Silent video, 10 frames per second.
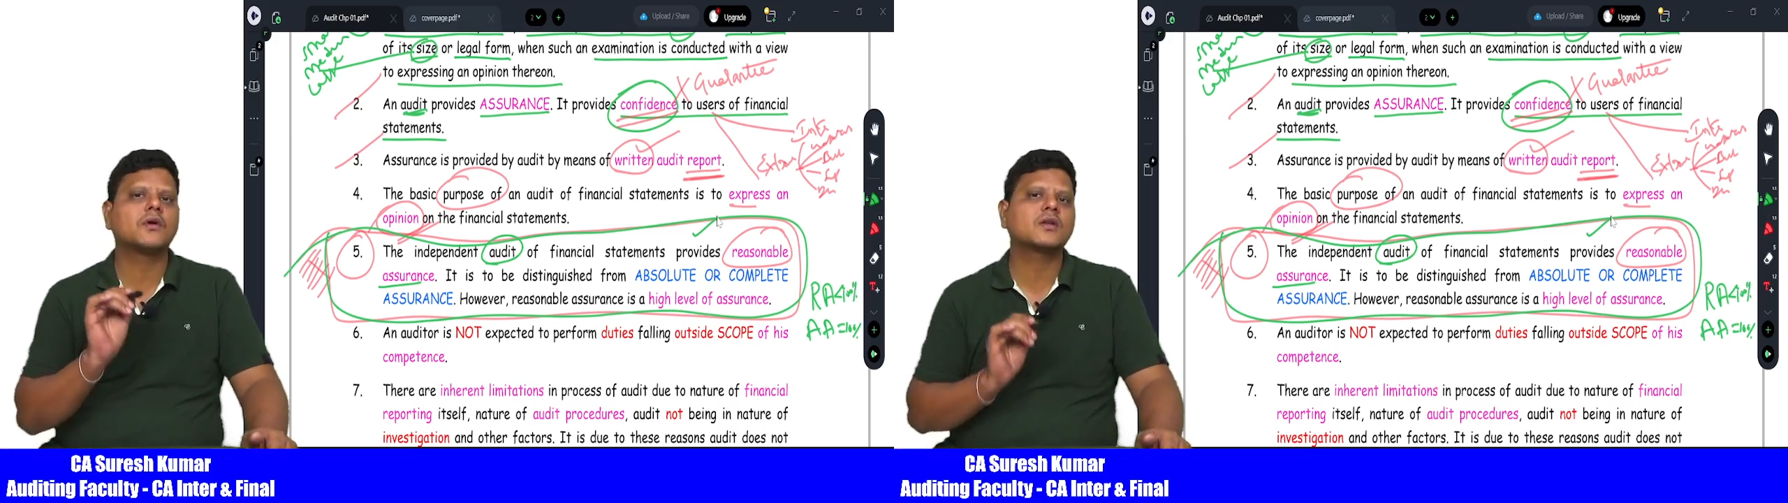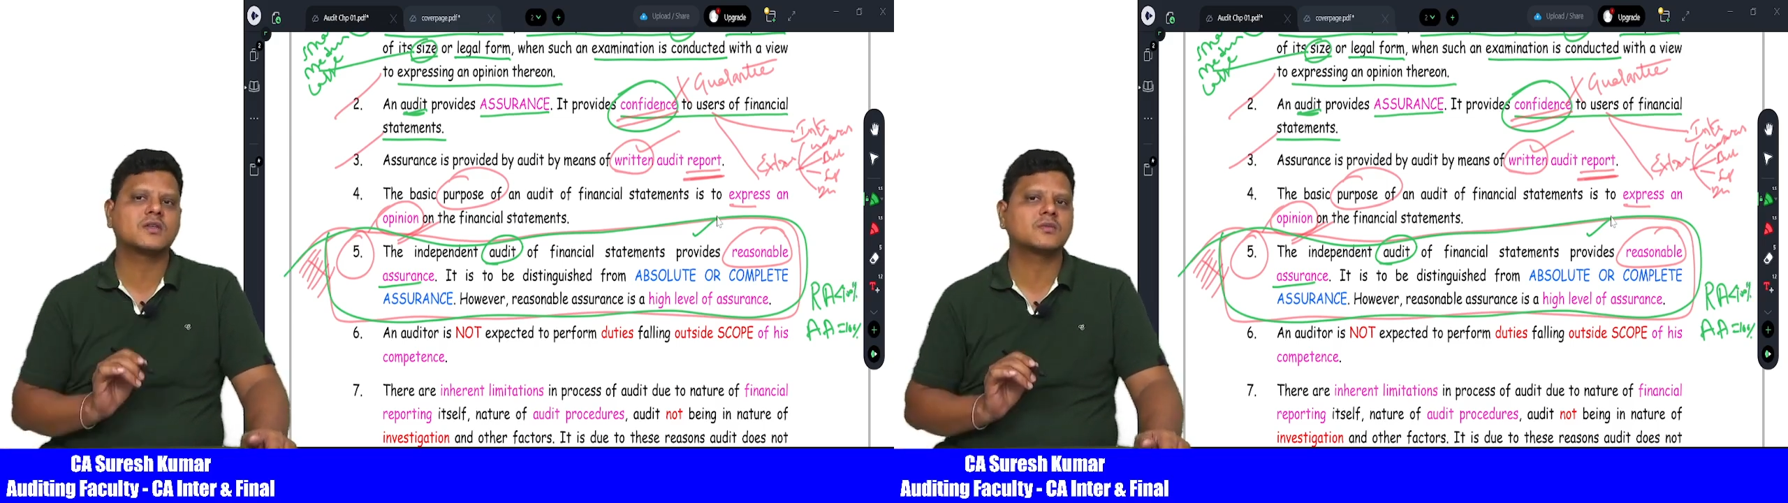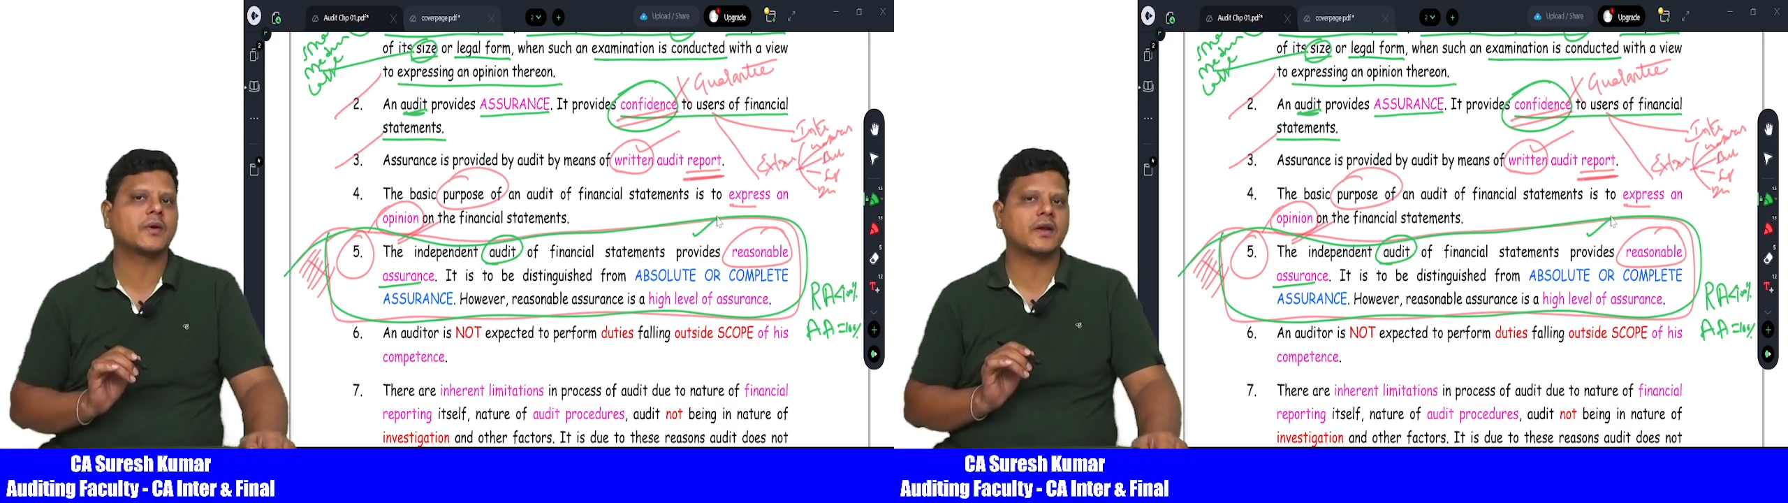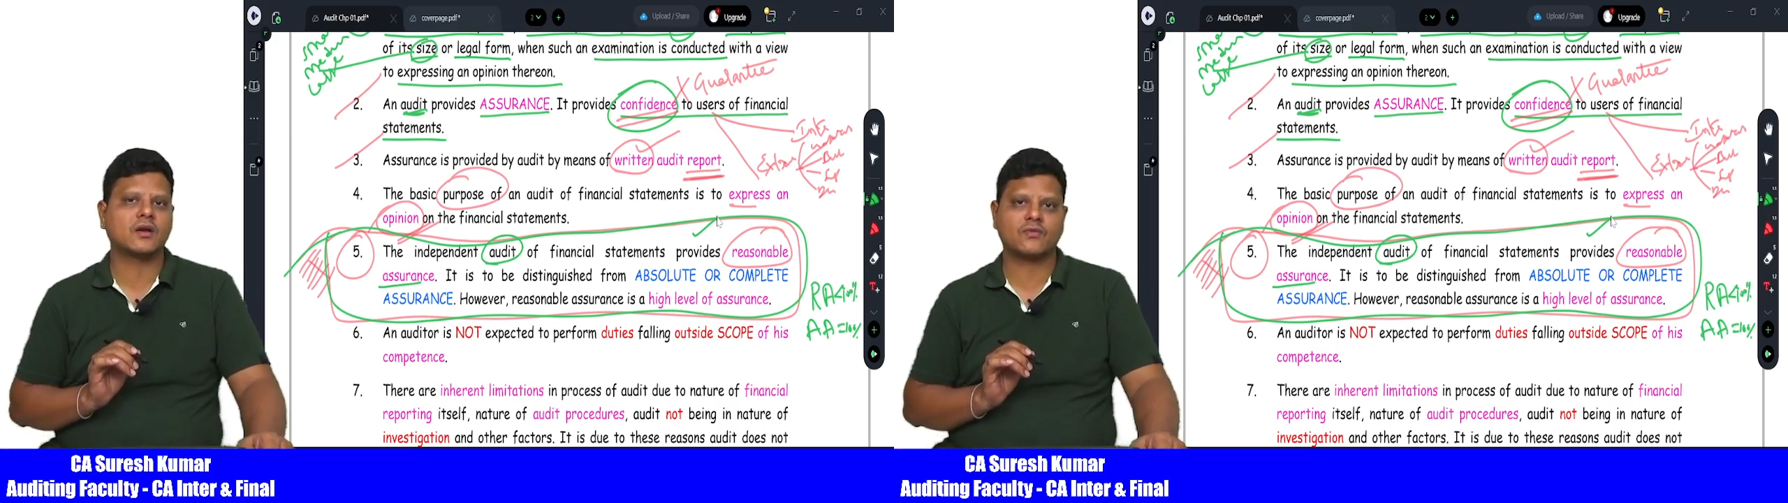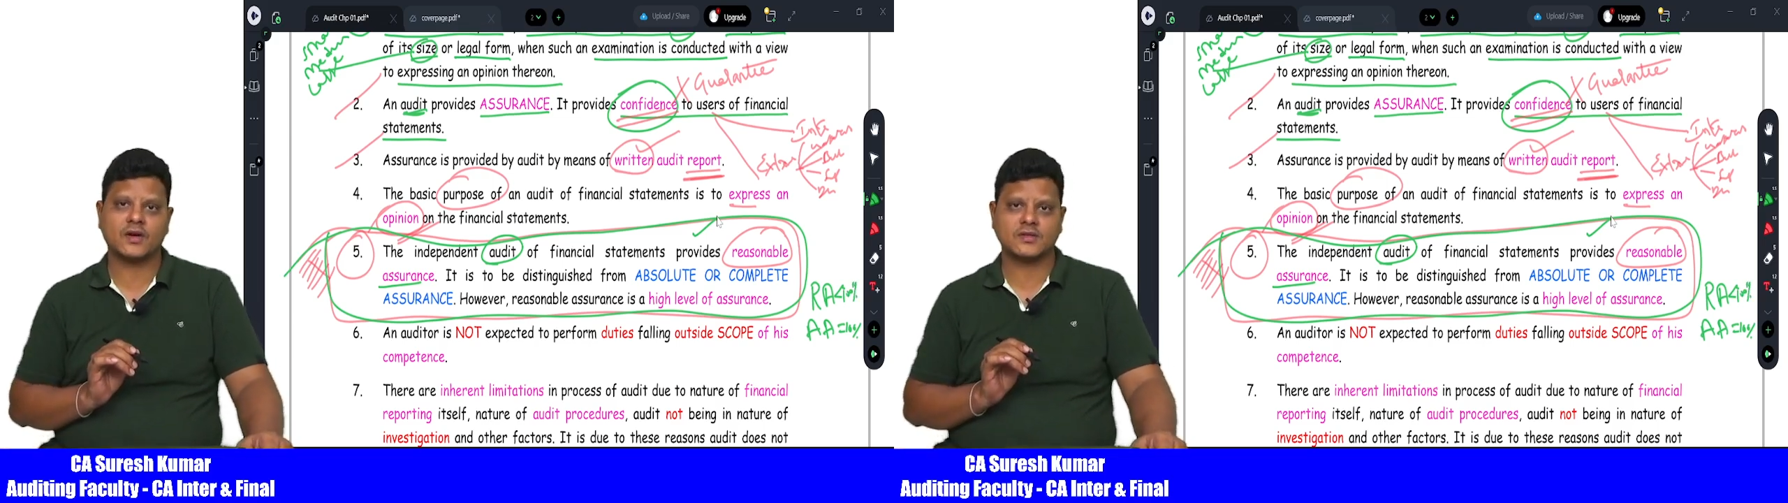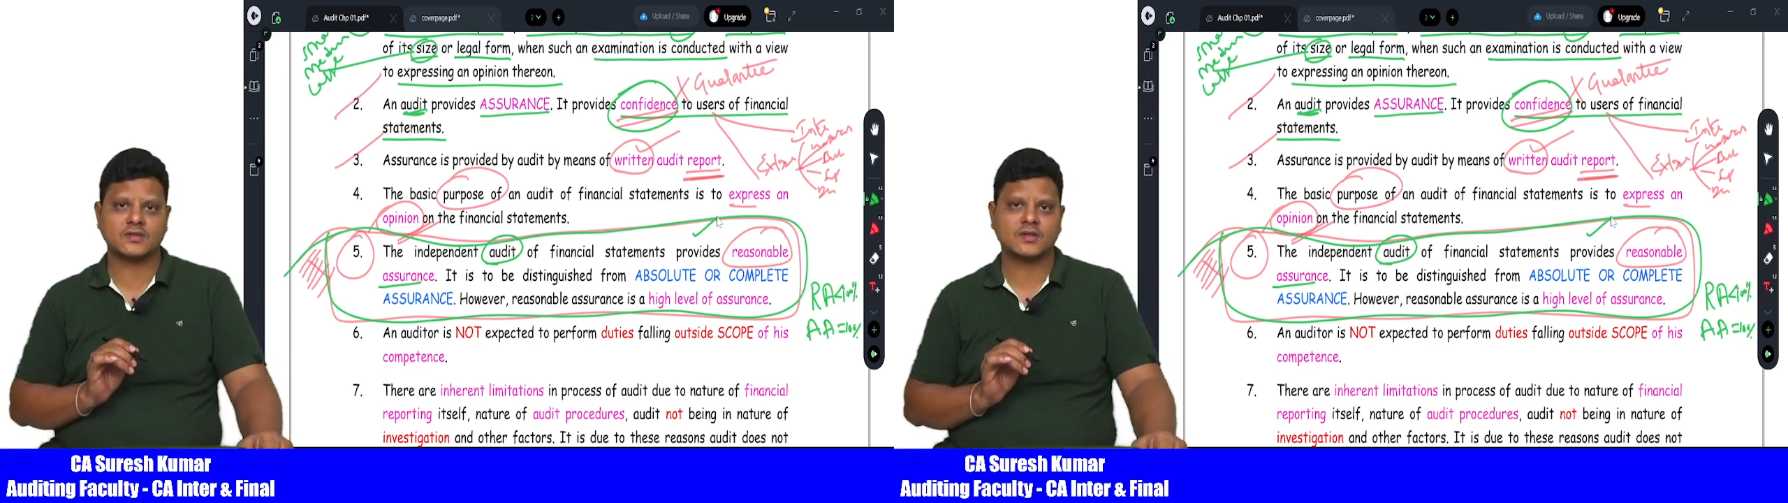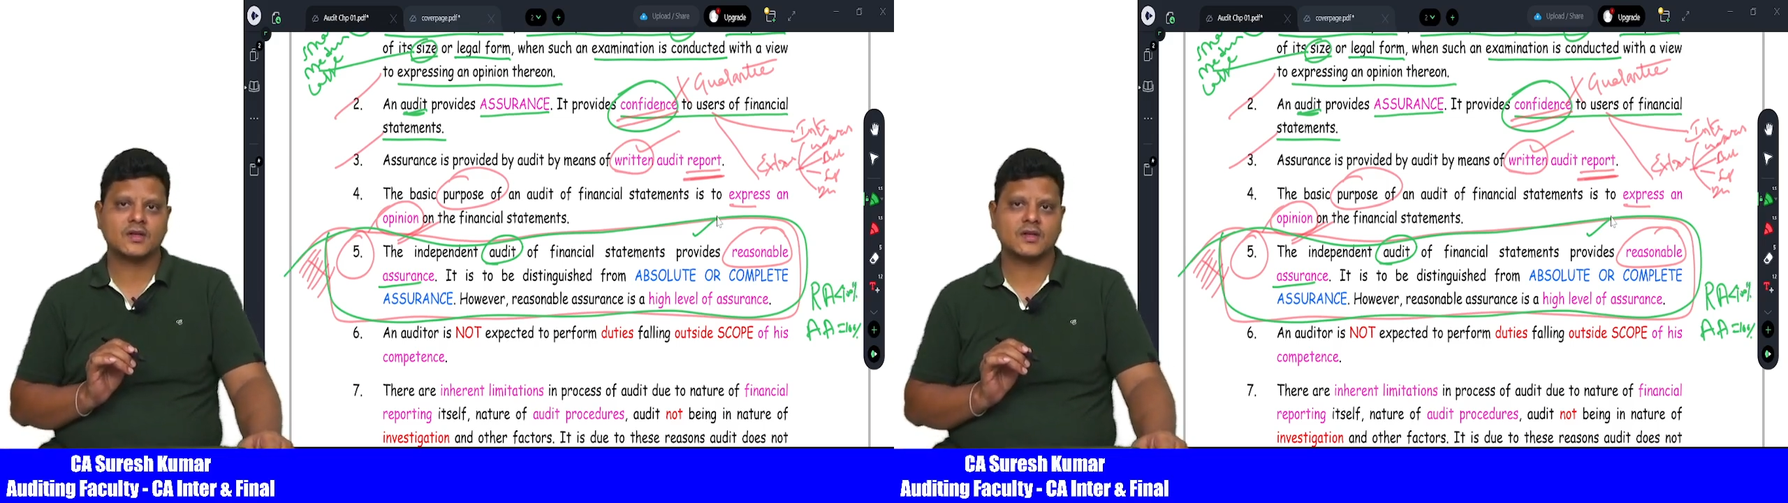this, my dear friends.